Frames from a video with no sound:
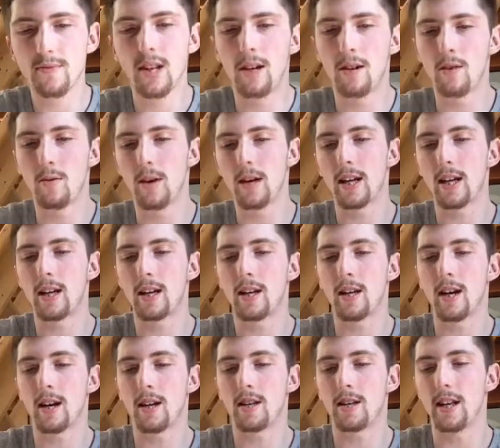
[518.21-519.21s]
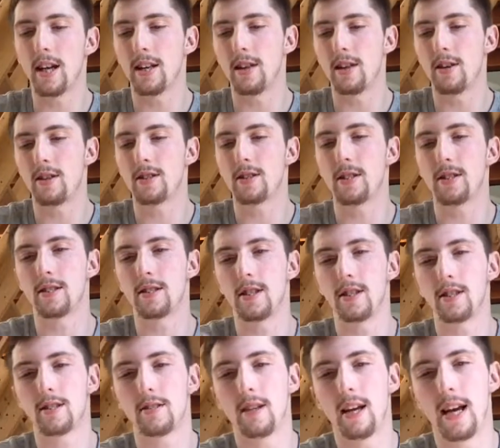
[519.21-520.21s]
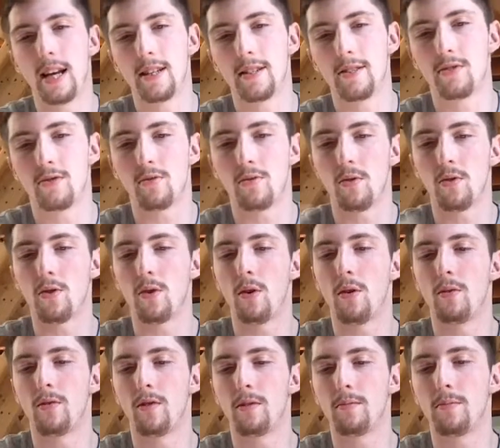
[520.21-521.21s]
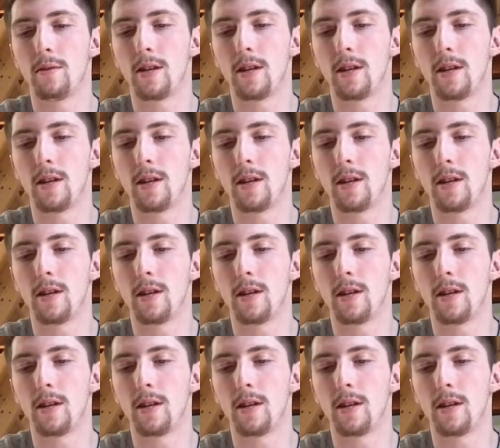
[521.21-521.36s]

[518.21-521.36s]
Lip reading: don't know why I get caught on the end there. It's because this end's rolled over,